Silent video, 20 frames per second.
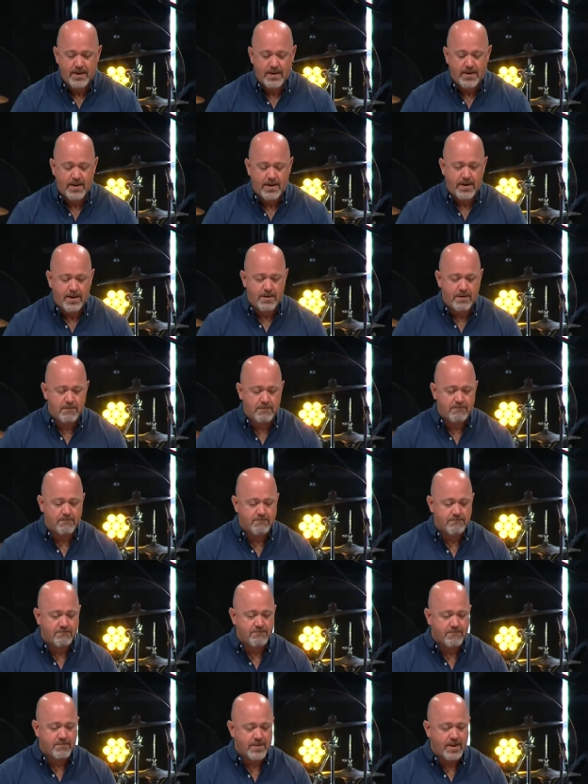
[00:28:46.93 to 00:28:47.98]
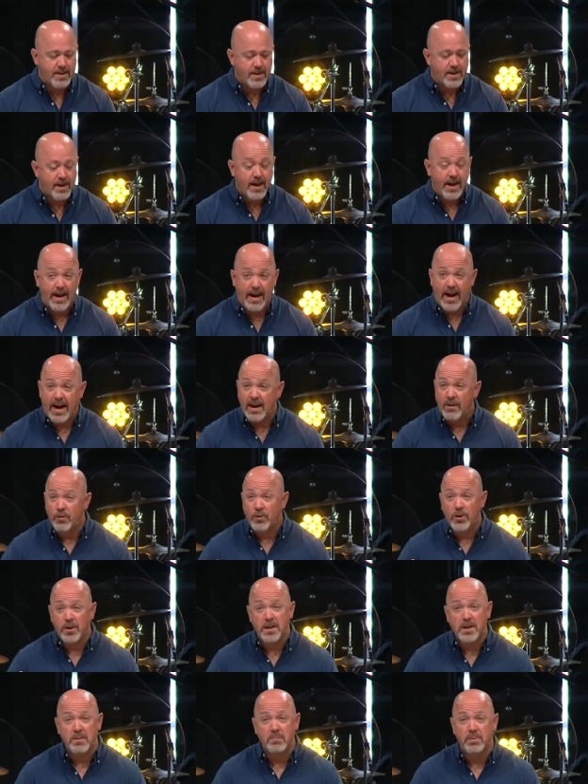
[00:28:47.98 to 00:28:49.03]
Um, I
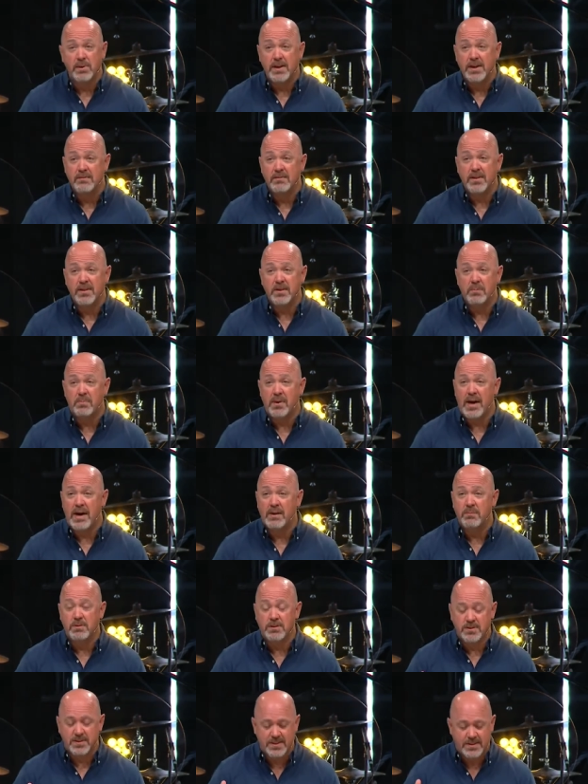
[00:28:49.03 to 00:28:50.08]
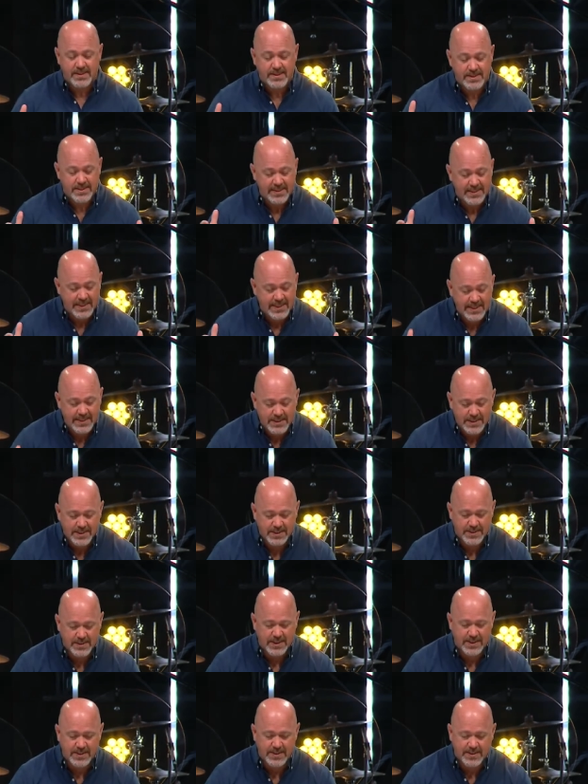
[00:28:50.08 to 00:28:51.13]
really believe that the Bible
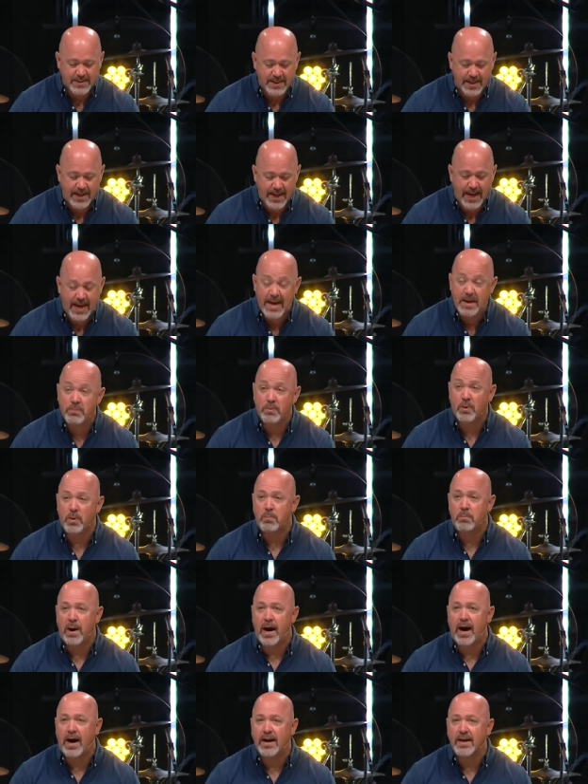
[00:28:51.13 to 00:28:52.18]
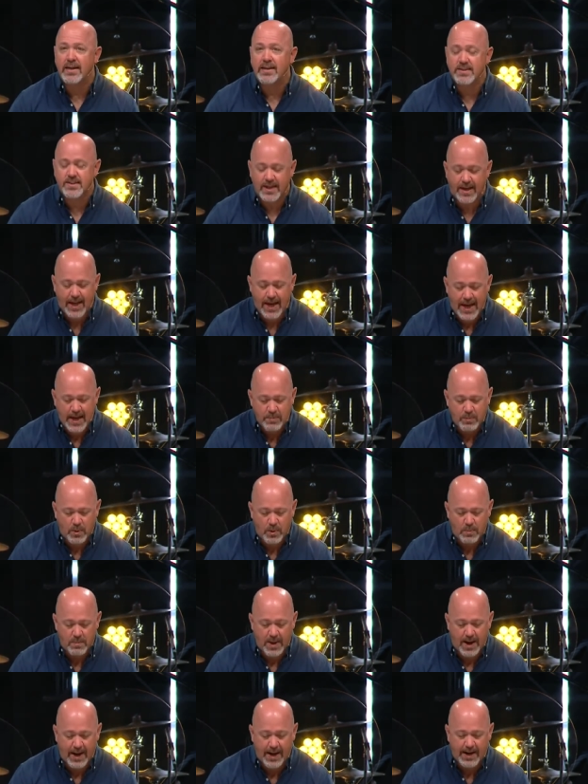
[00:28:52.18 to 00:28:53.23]
teaches us that able bodies and able
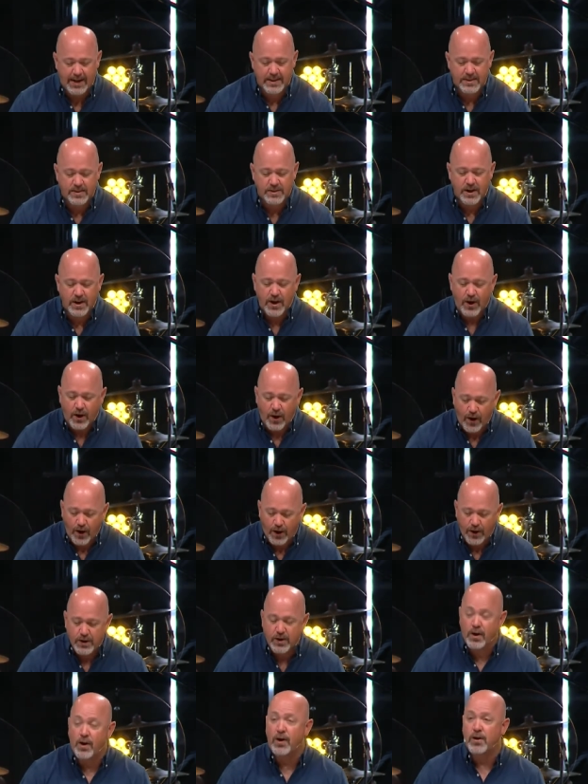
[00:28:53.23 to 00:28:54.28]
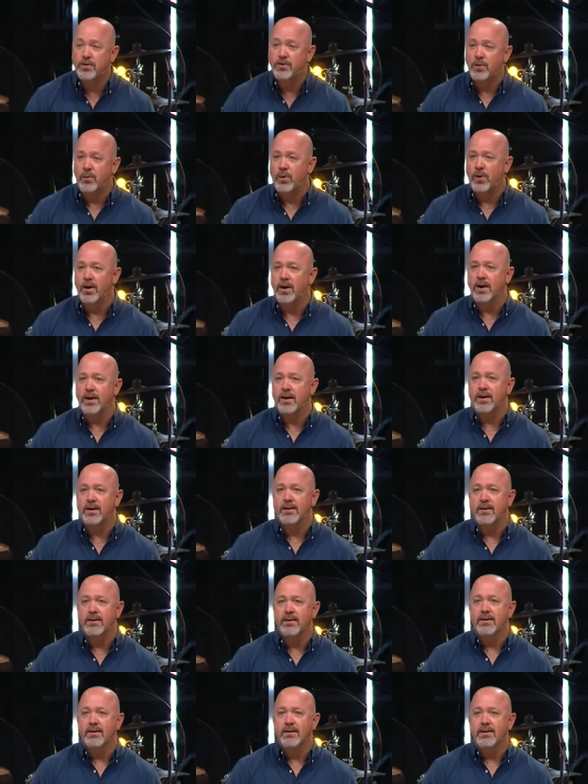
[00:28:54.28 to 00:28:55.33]
minds are called to work
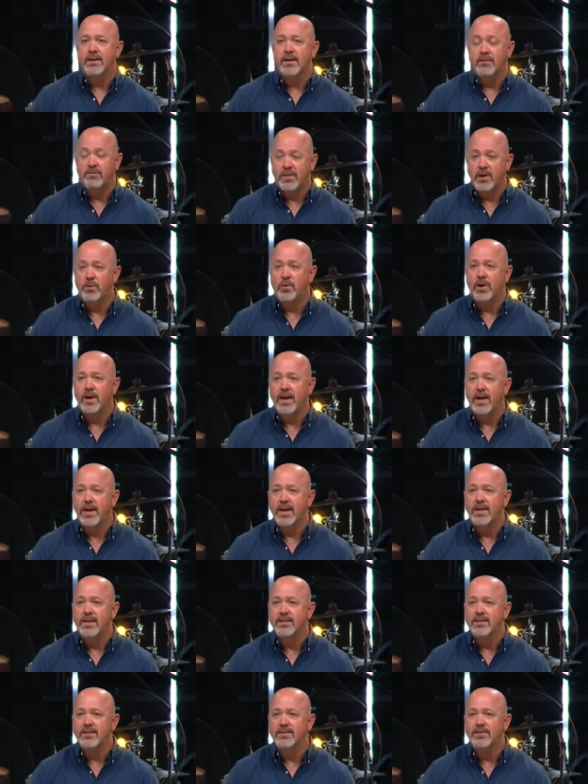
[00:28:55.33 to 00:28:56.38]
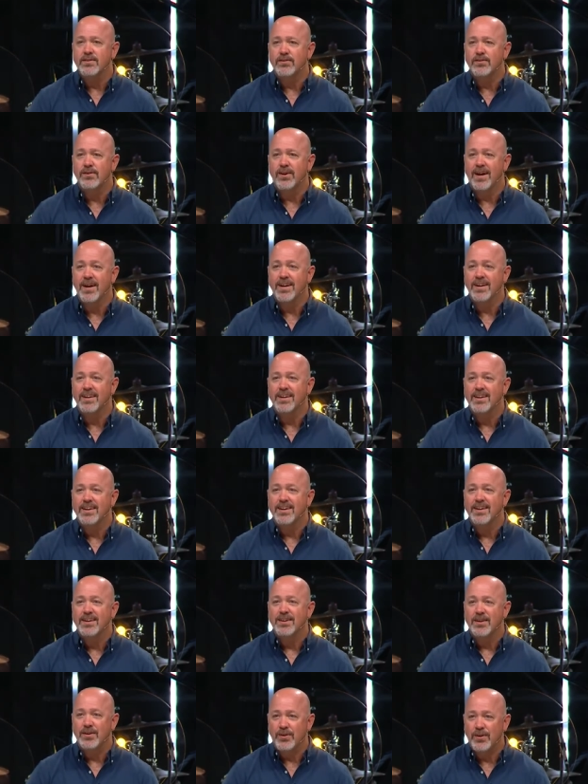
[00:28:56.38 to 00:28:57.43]
if they want to eat, right?
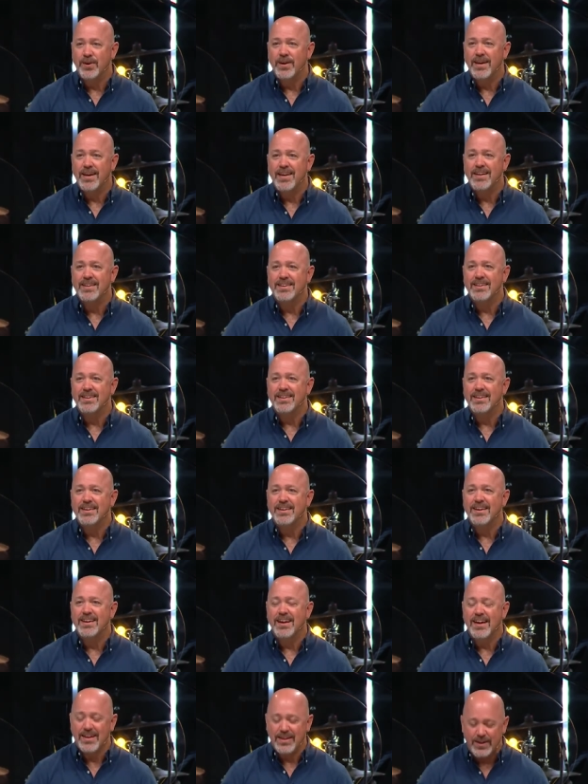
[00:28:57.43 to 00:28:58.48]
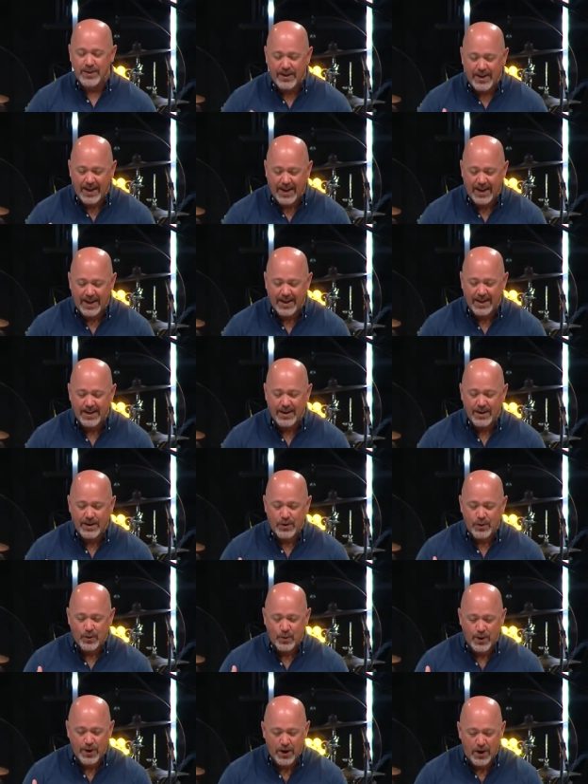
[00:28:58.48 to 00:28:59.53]
You want to eat and you can,
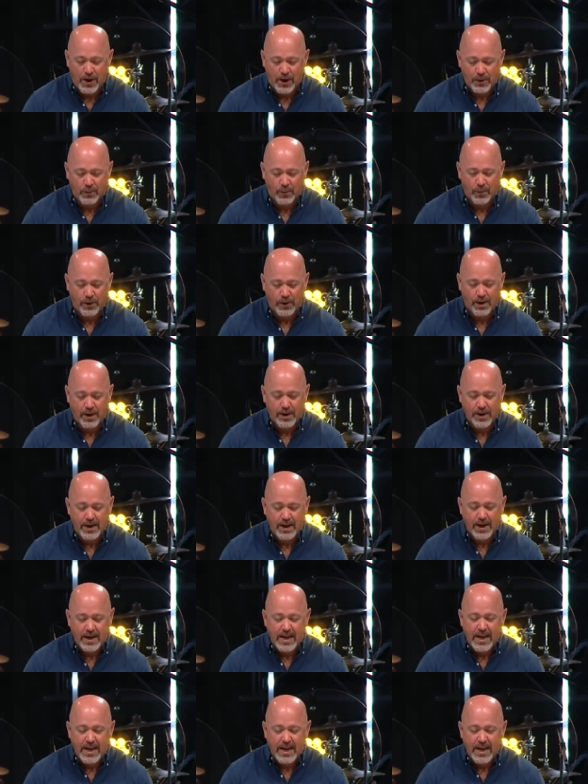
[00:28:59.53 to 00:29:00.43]
we ought to work.